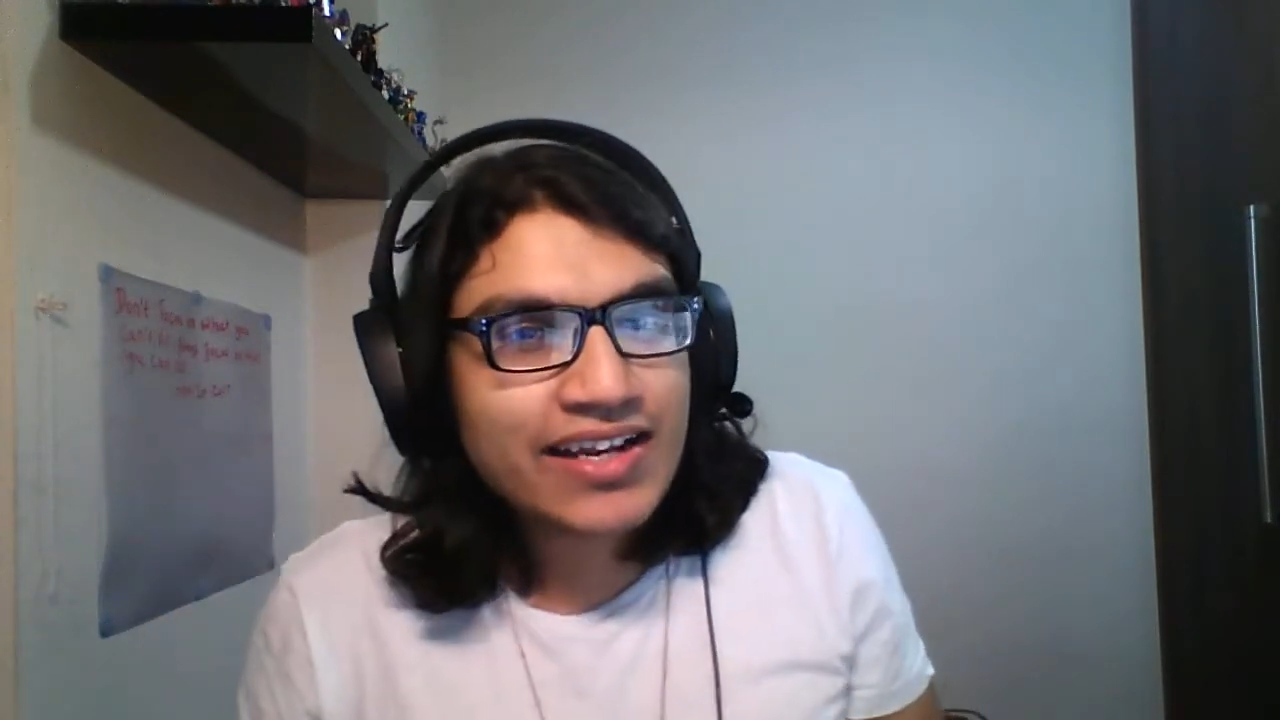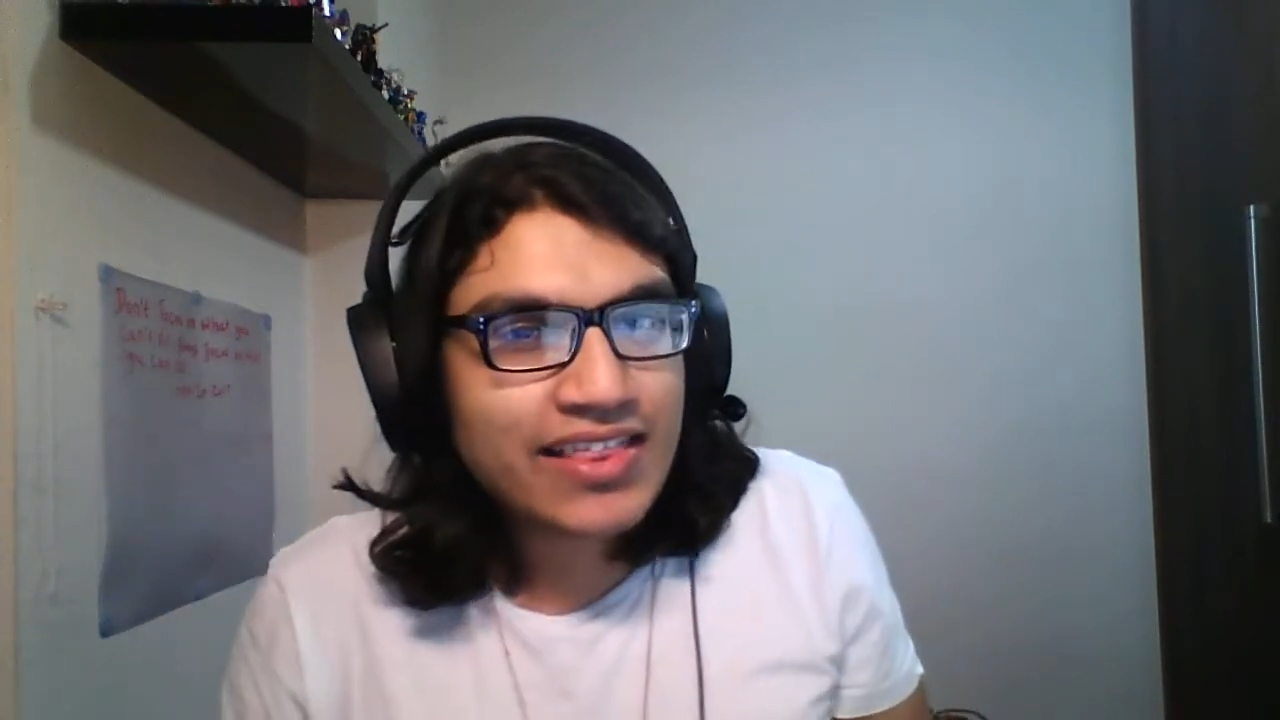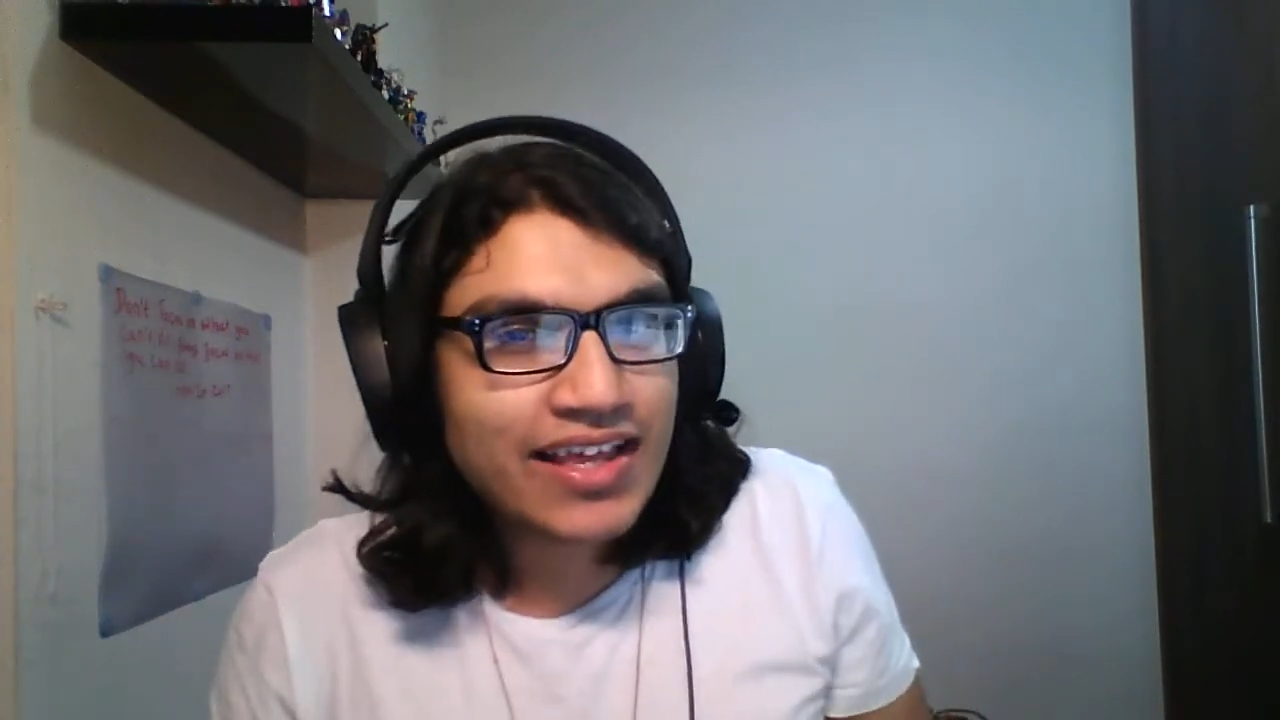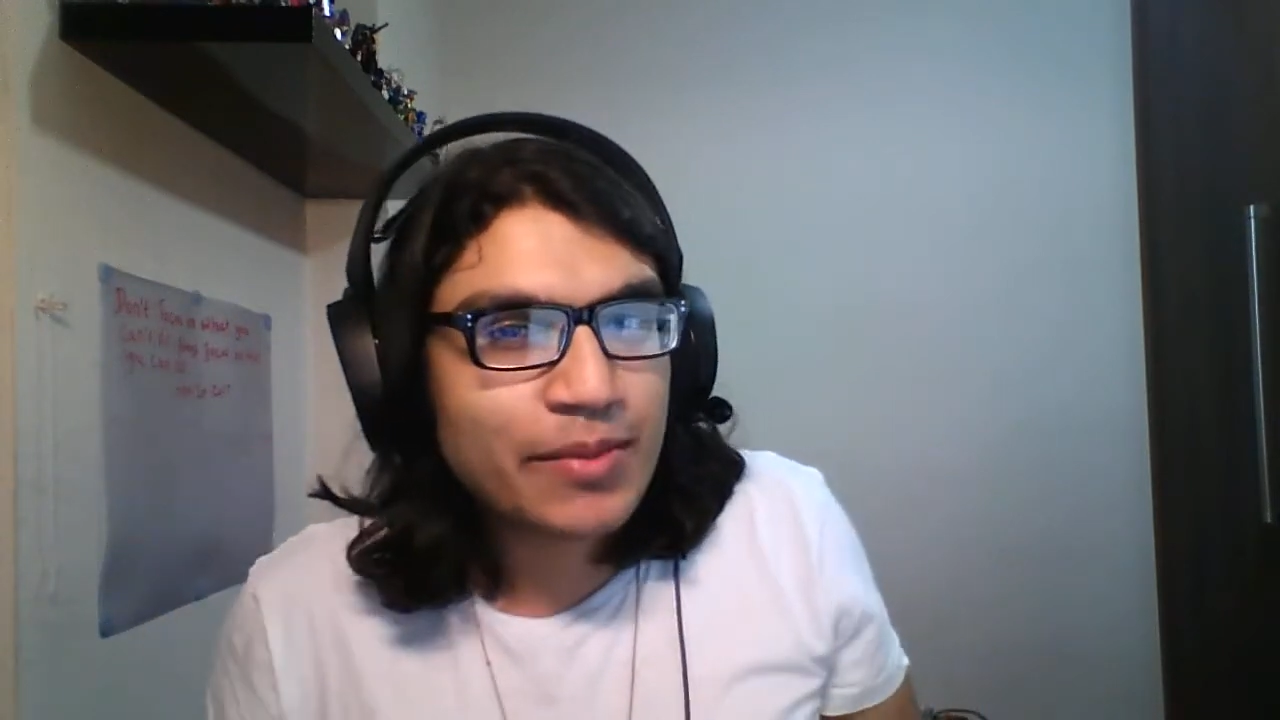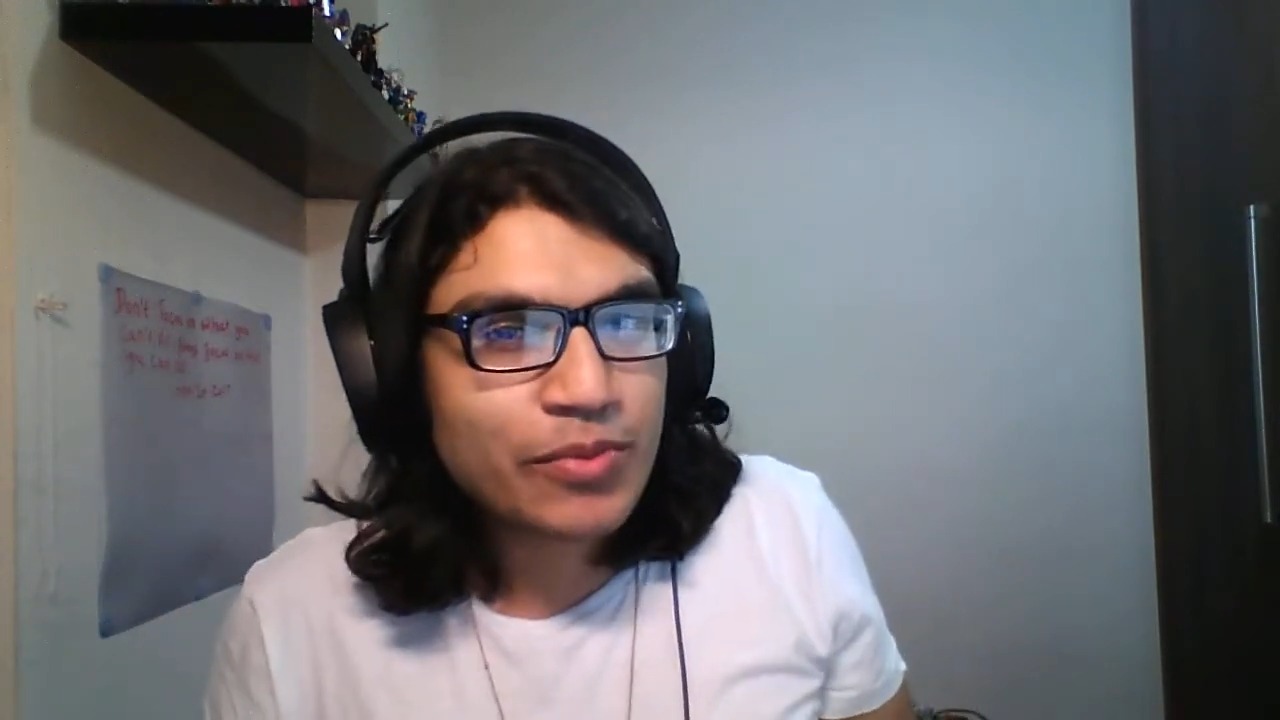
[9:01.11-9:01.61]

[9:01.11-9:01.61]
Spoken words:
of think I'm